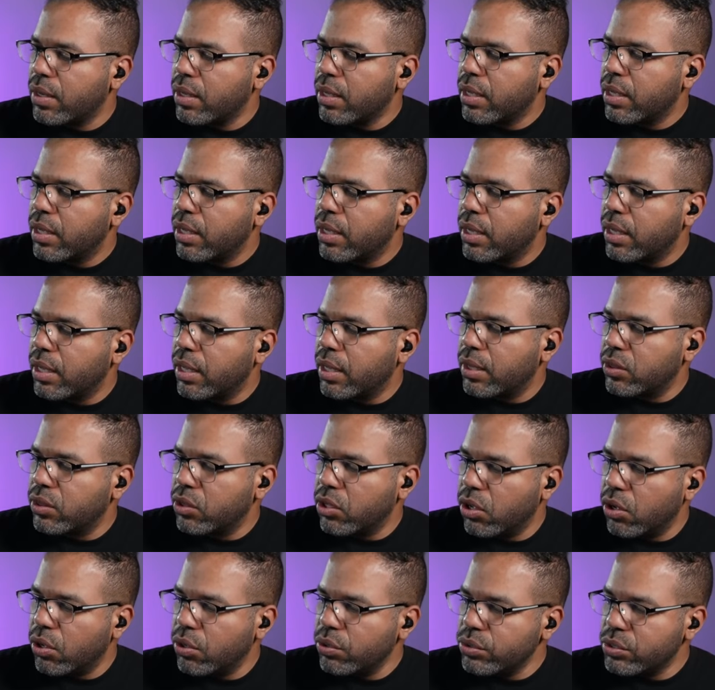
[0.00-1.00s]

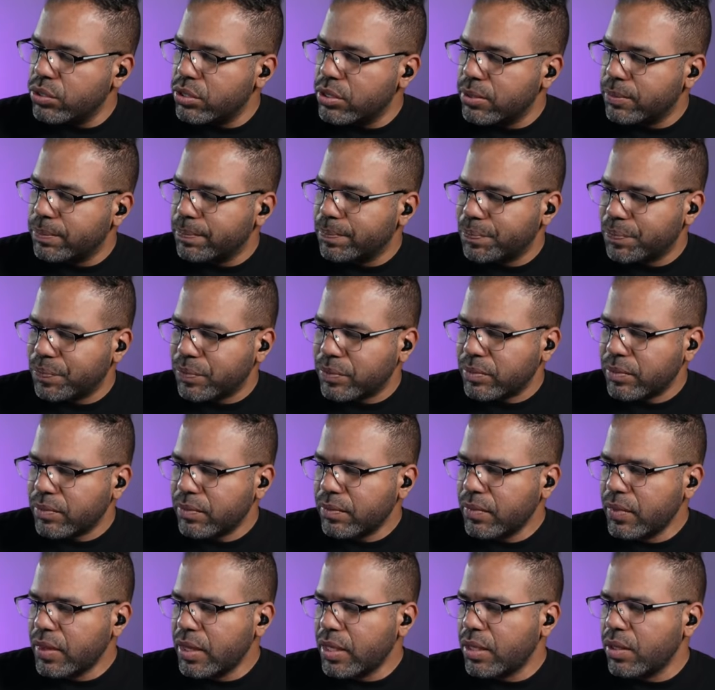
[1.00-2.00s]
lows,
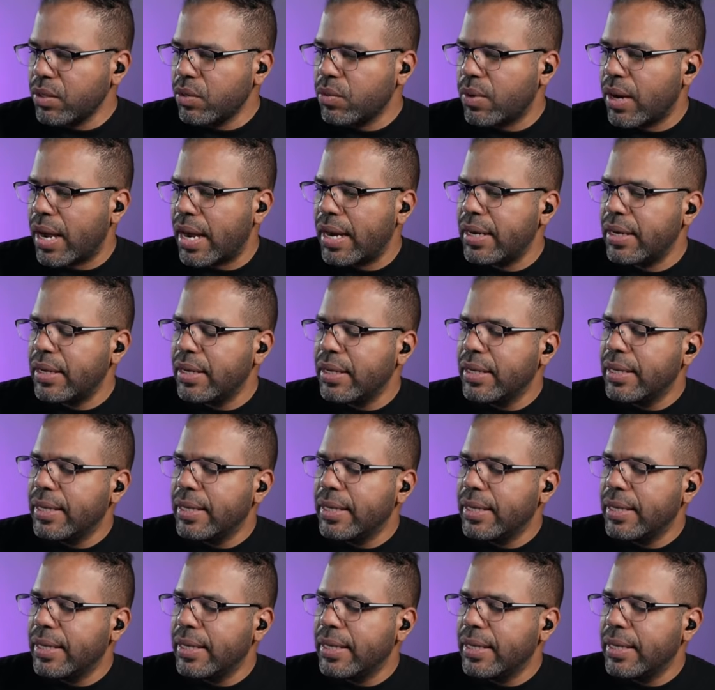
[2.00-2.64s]
right?